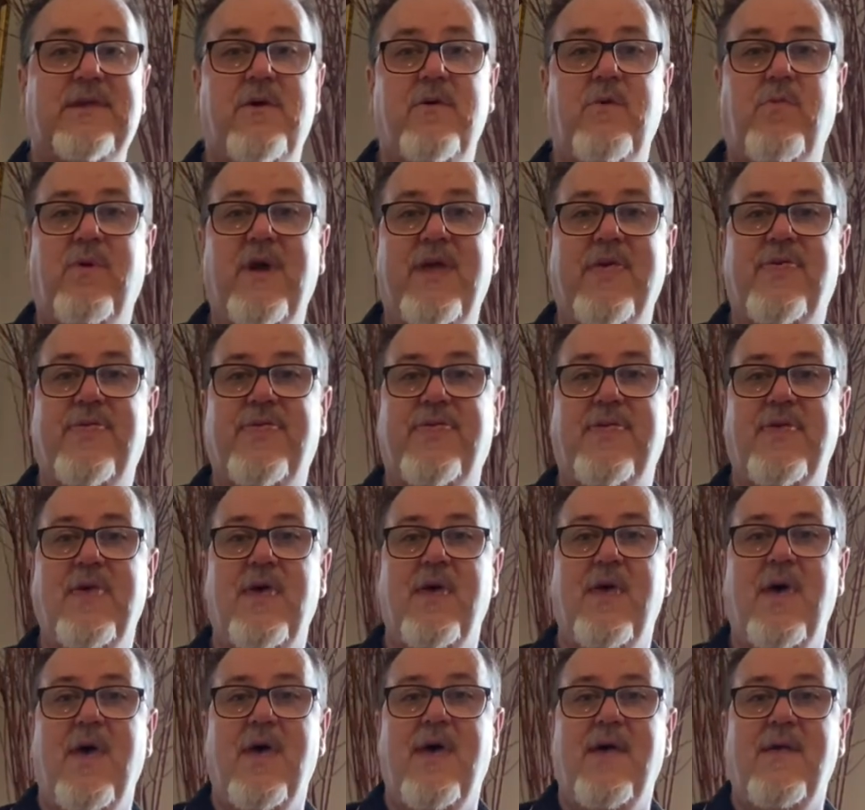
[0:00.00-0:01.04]
with
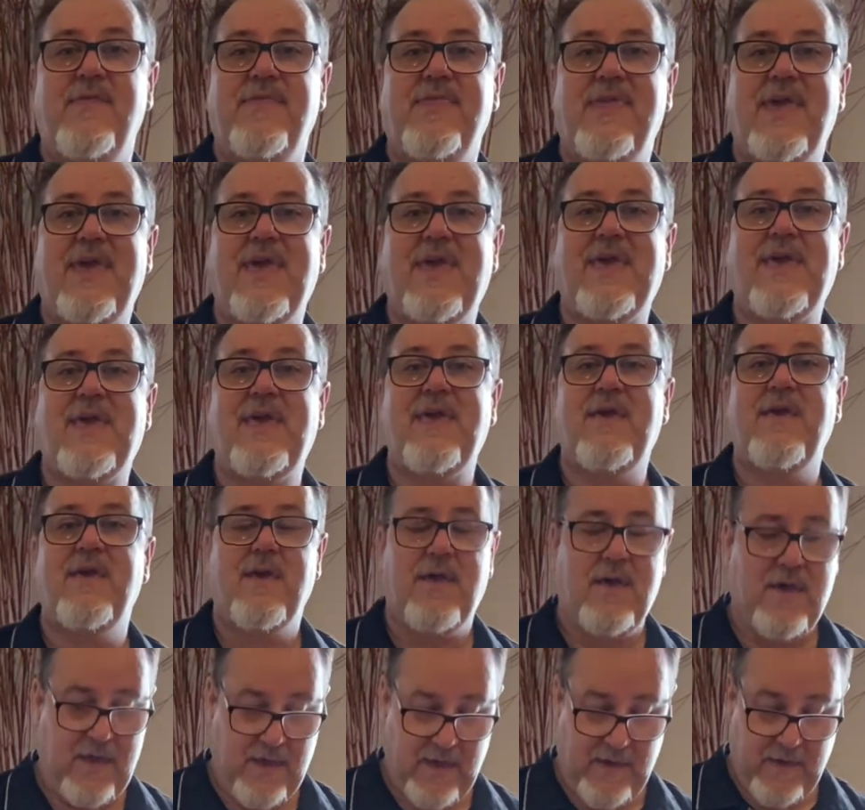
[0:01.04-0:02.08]
the
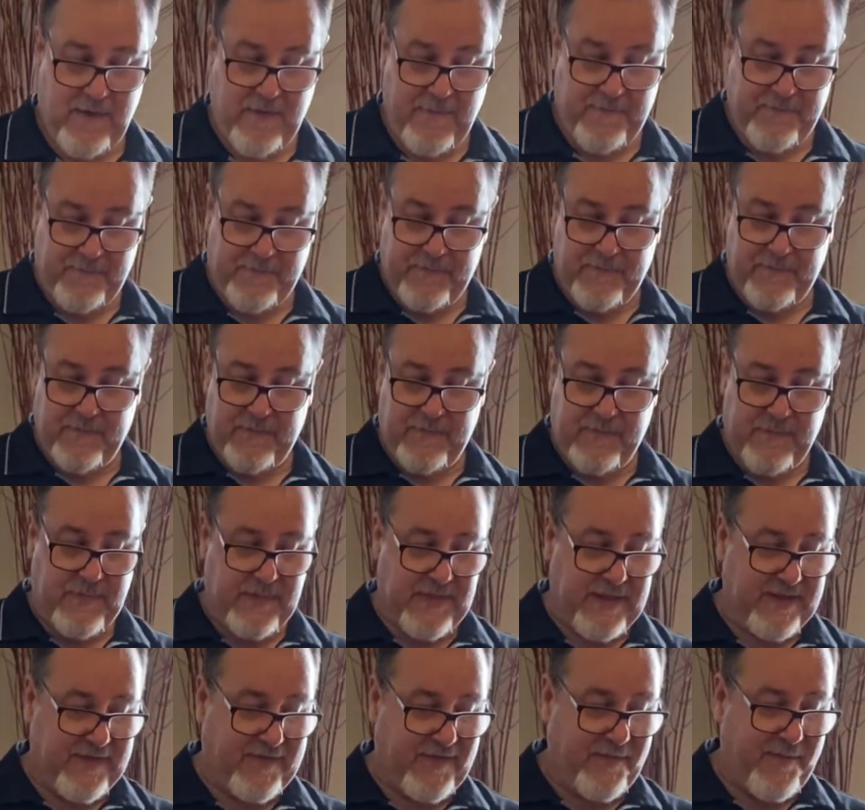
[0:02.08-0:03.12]

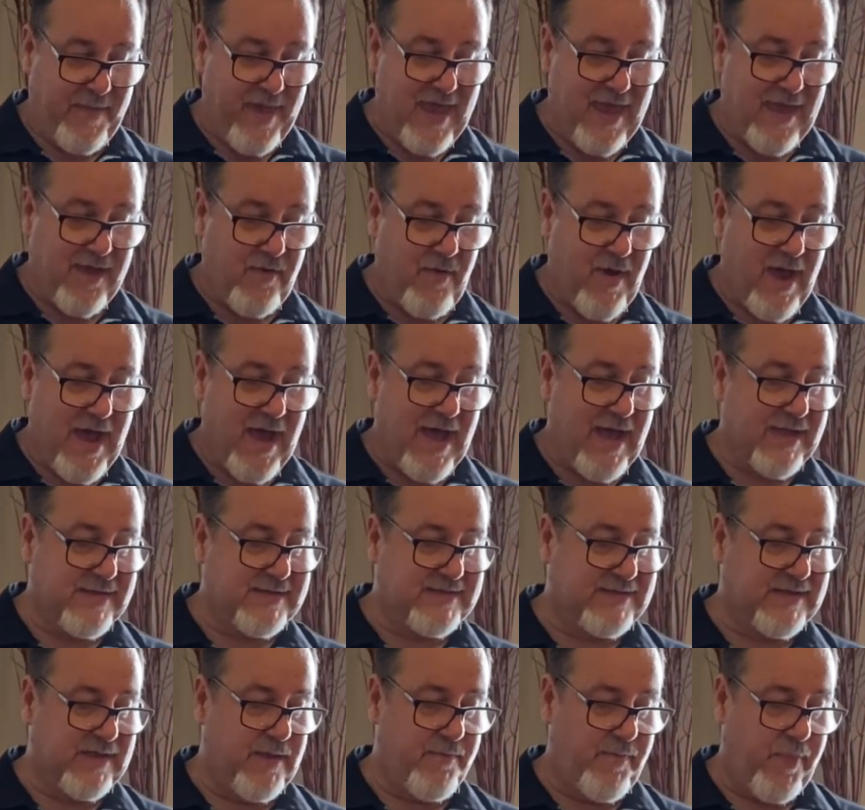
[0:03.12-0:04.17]

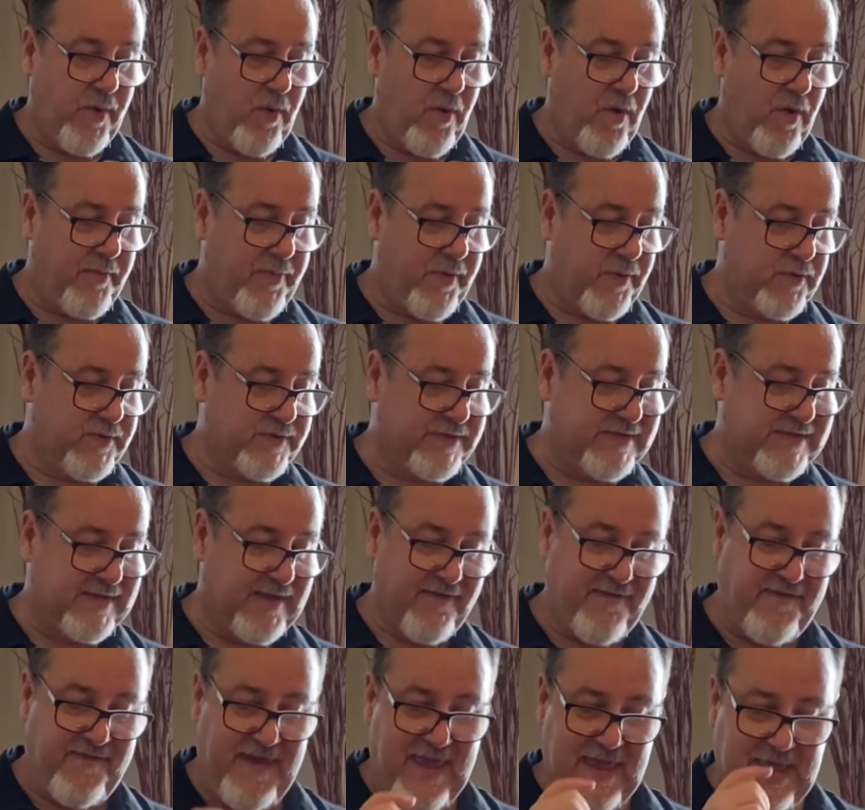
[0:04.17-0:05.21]
speargrass, the baubles, the
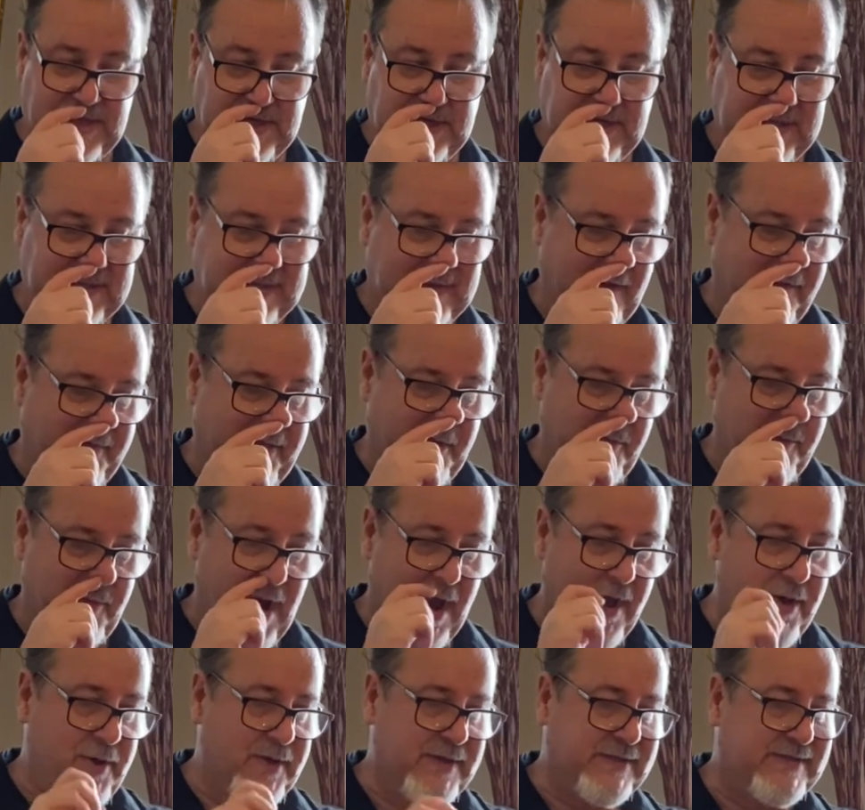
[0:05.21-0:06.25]
features of the
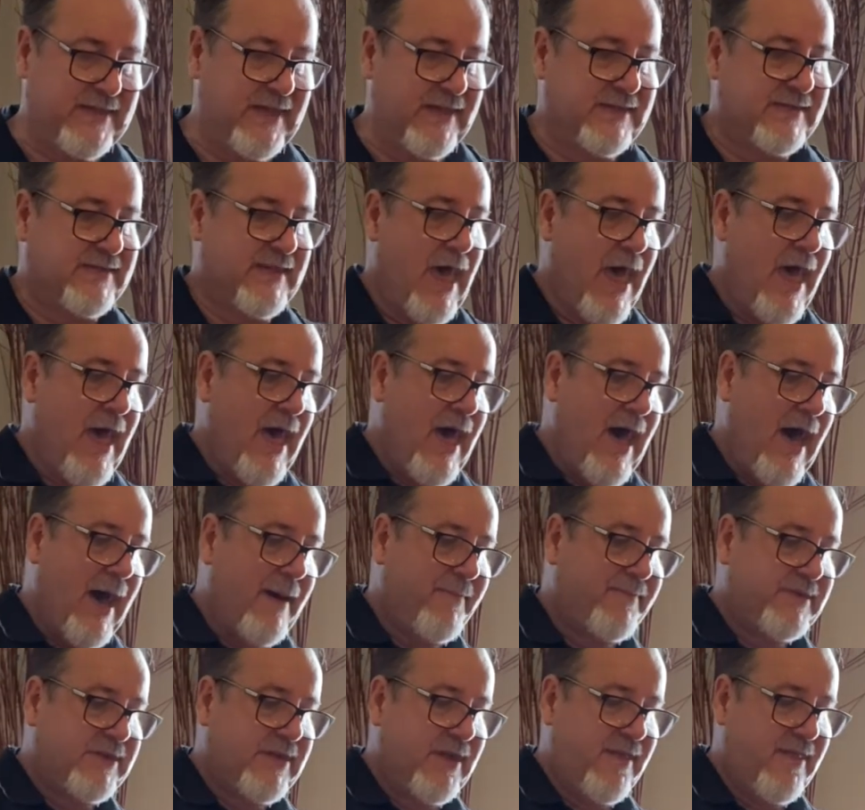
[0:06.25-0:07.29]
roses,
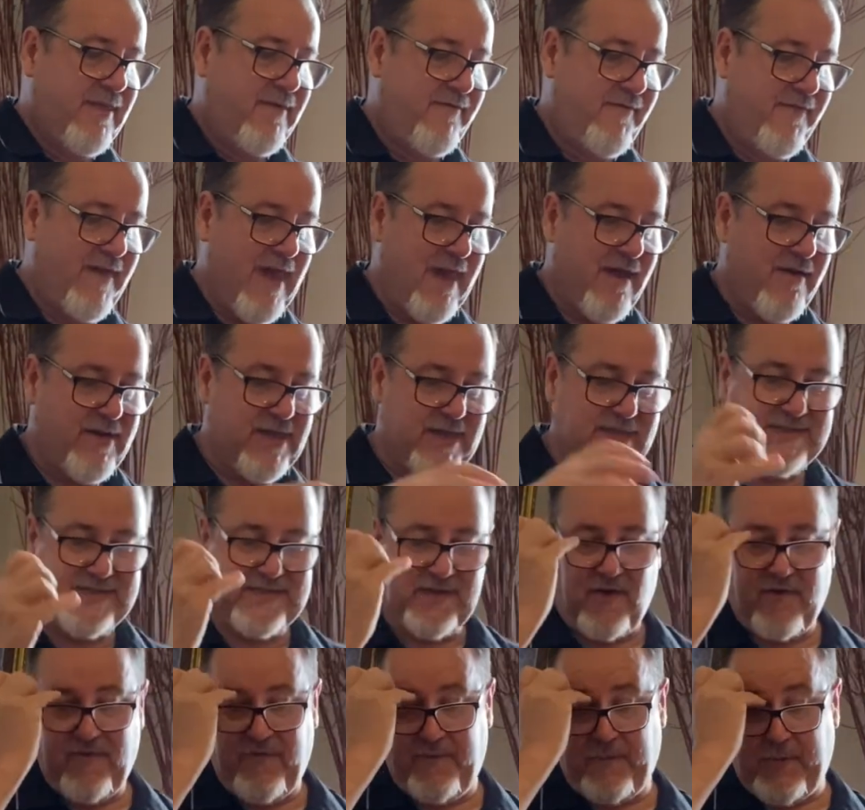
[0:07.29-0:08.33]
up to the very
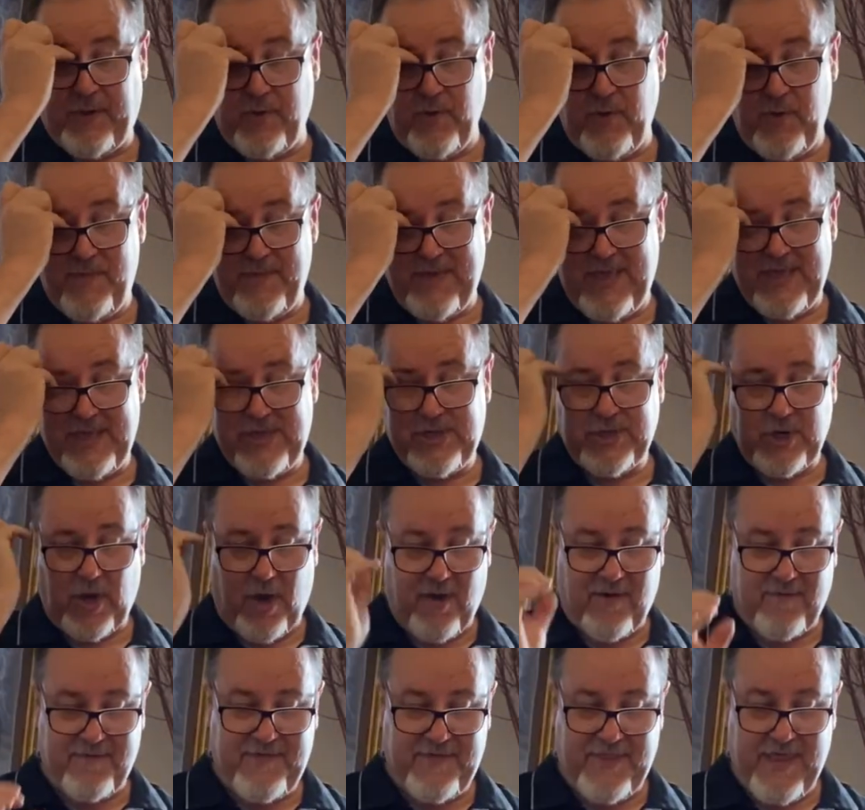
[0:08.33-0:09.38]
soft plumage
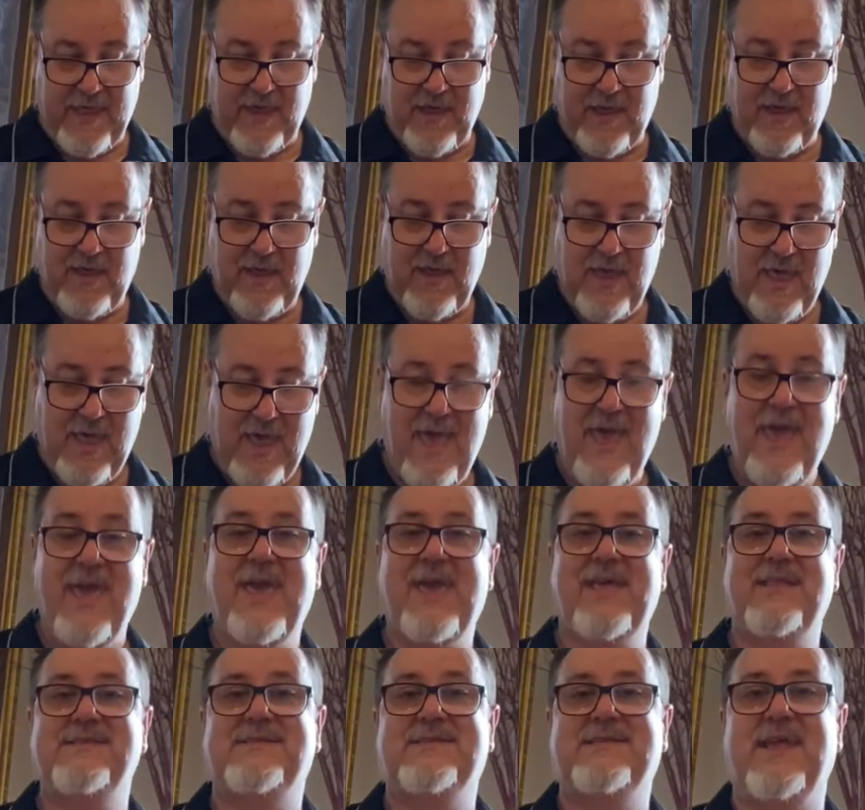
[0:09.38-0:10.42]
of the
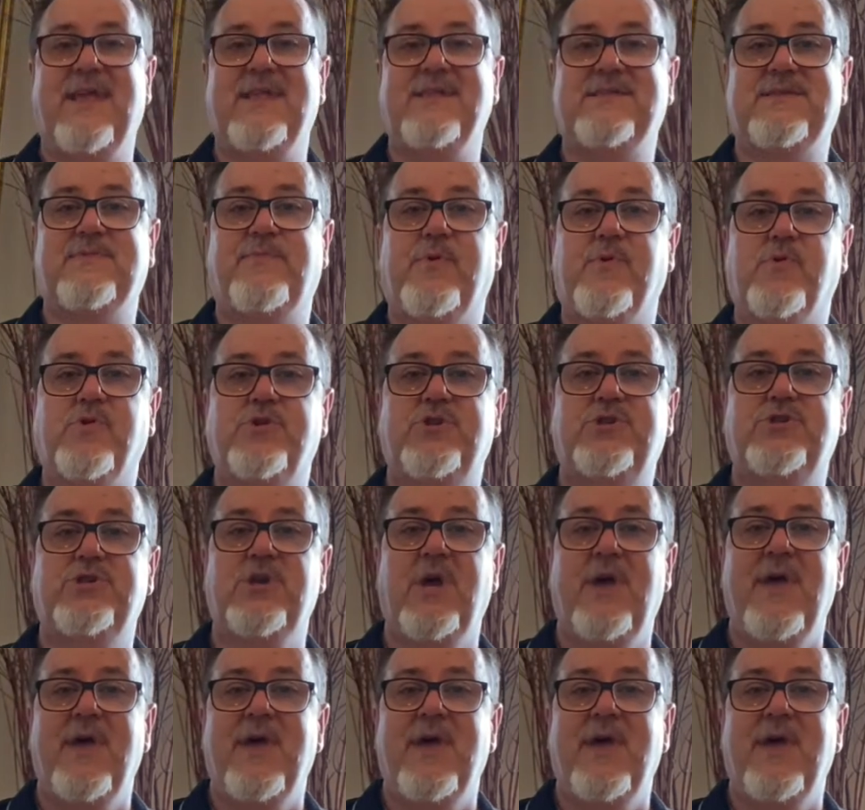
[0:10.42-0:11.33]
incense bush.